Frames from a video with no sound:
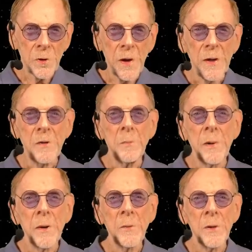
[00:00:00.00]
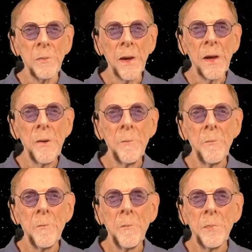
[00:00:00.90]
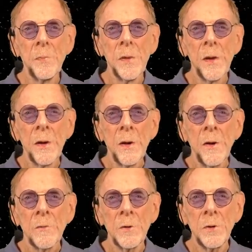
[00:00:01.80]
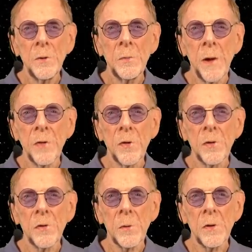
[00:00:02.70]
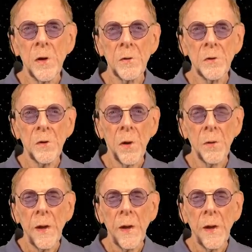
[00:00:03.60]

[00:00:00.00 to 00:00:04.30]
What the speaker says: case, bear with me. For two dimensions, the result is called